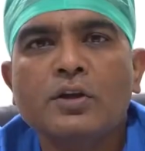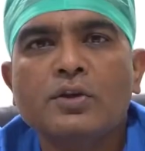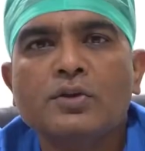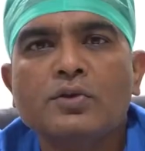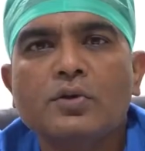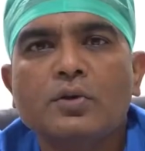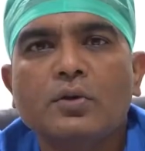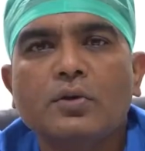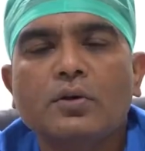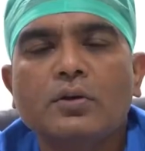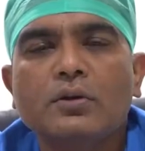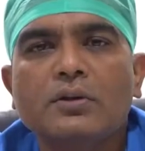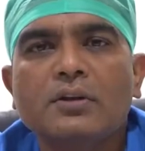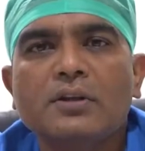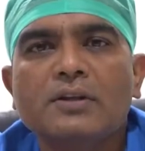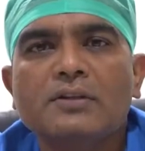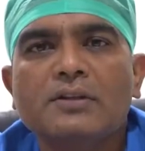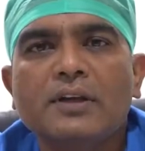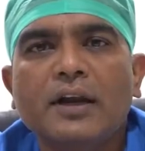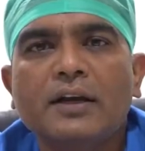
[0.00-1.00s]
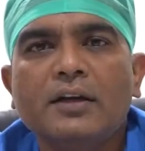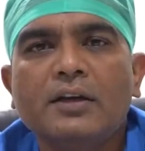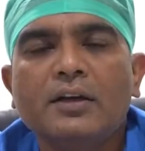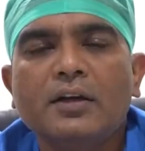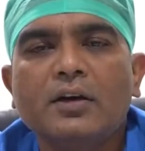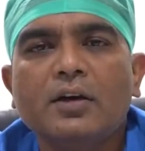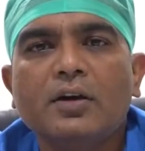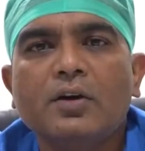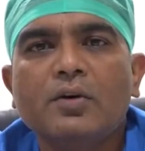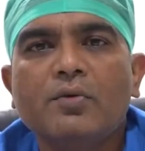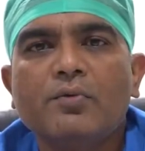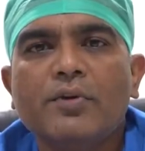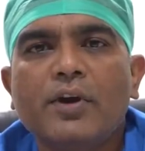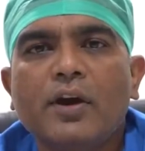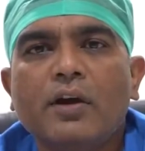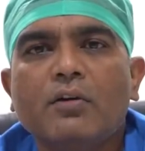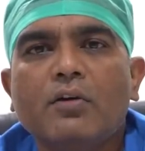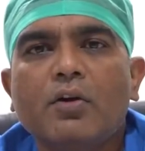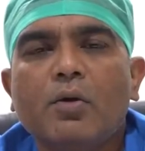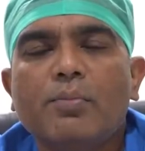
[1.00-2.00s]
So this center we
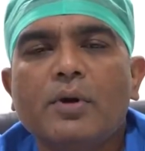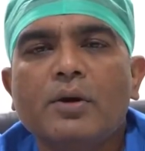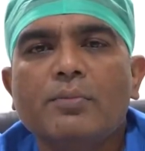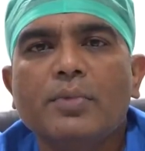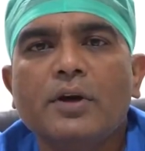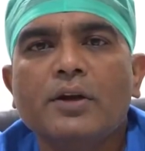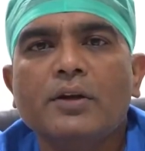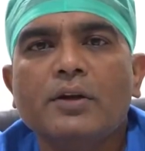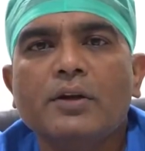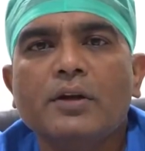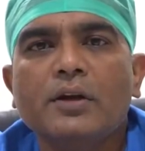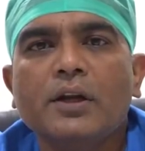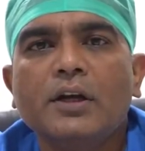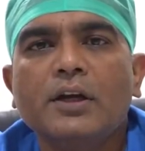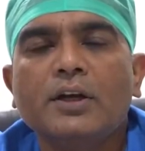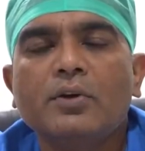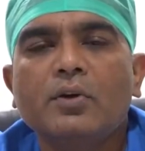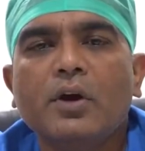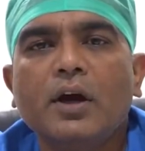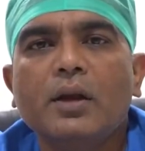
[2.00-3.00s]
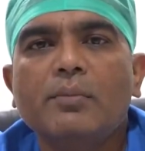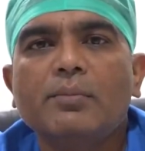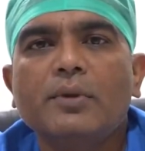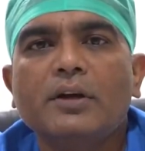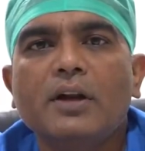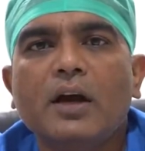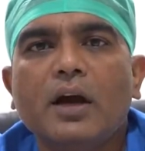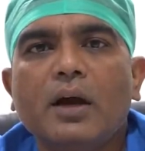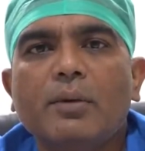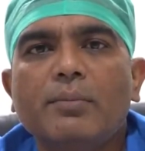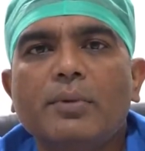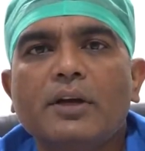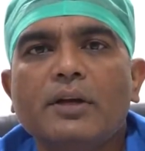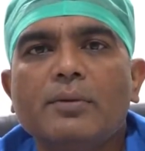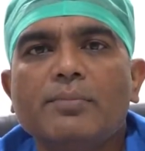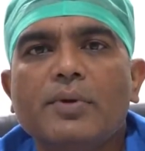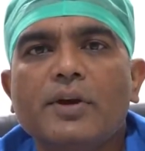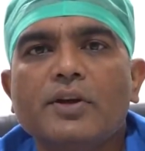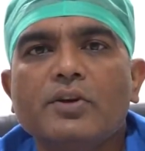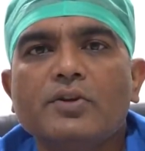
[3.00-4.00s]
have opened particularly to help the
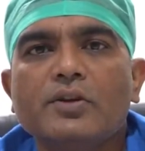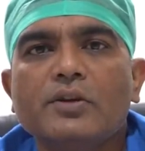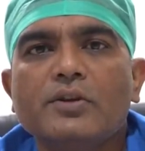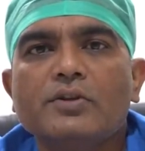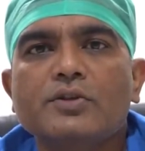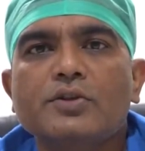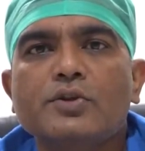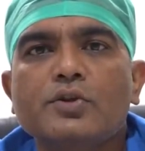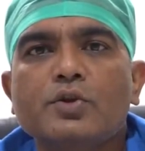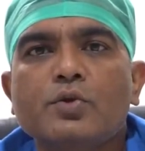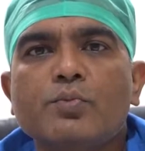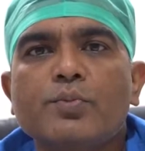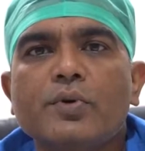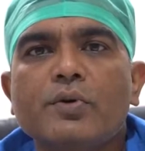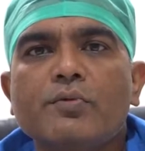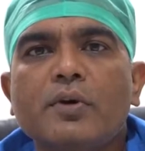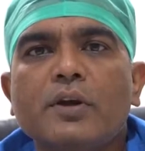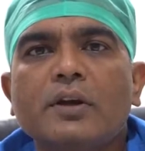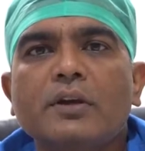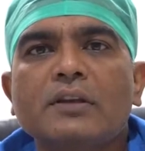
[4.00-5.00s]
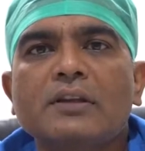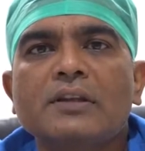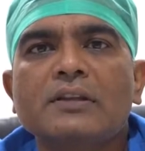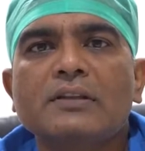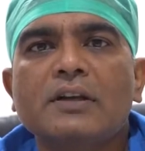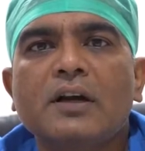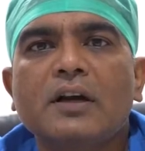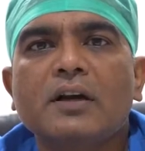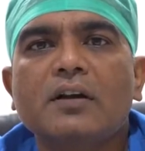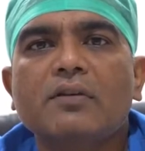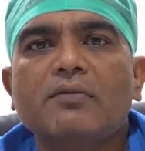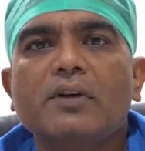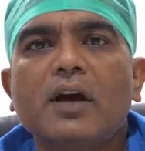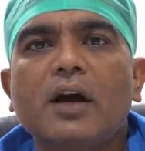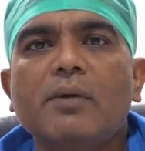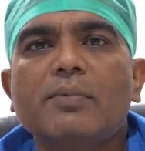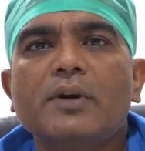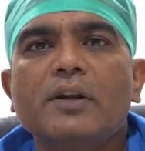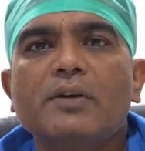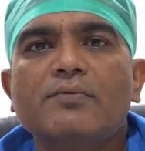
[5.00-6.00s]
diabetic patients to prevent this kind of
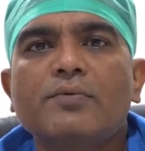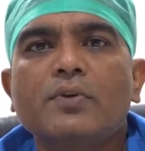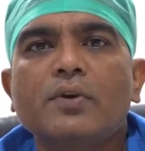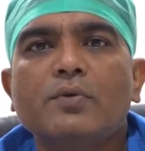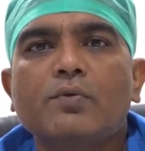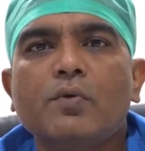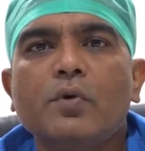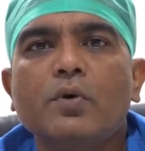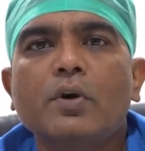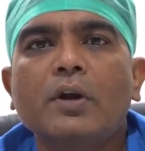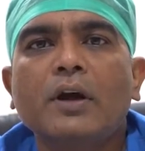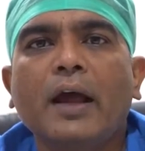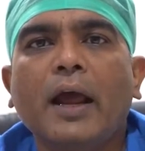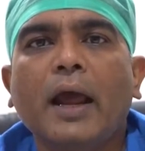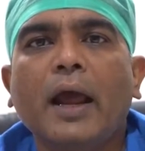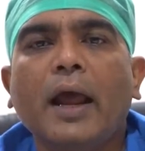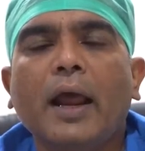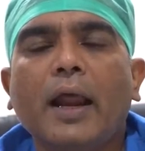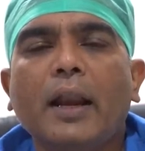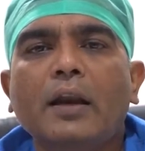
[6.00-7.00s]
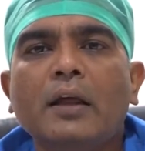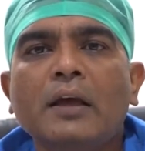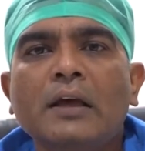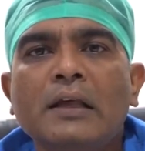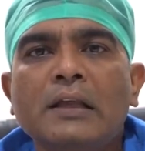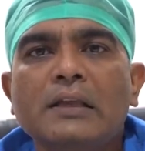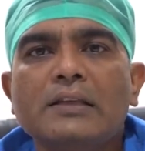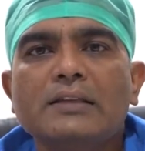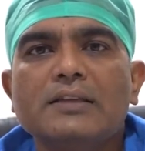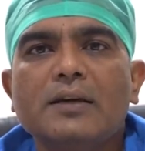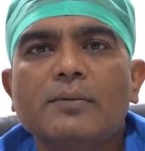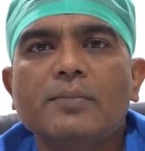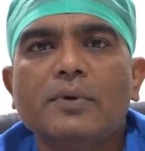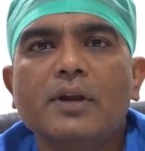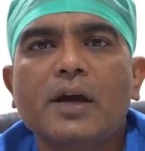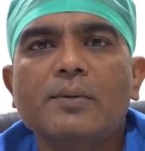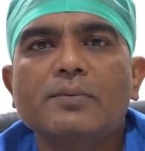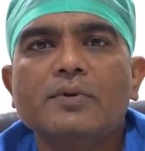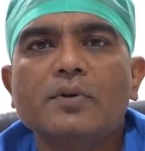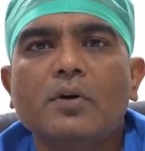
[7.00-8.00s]
diabetic foot wound, and
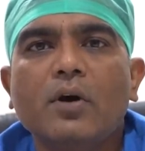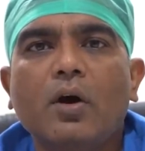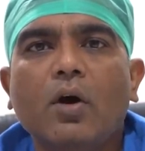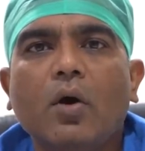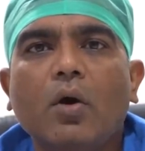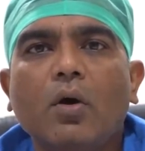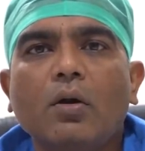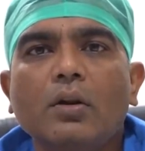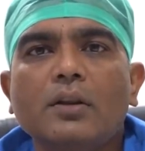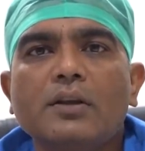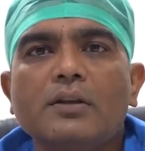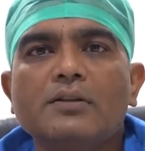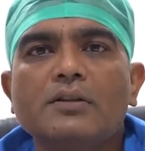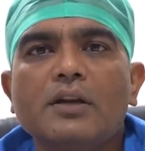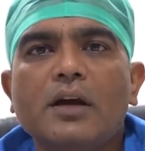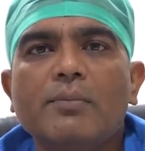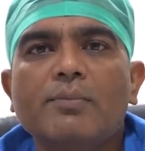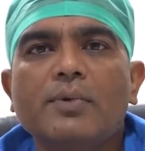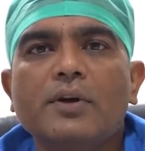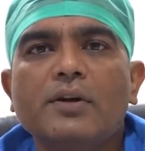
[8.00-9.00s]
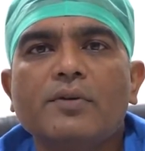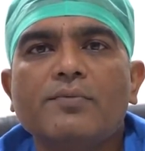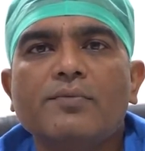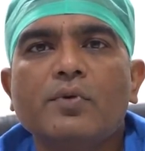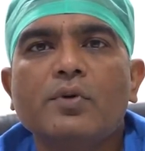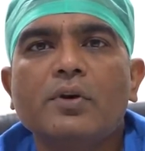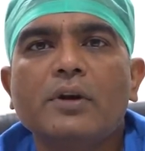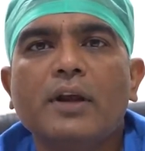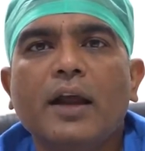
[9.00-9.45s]
sometimes all this diabetic foot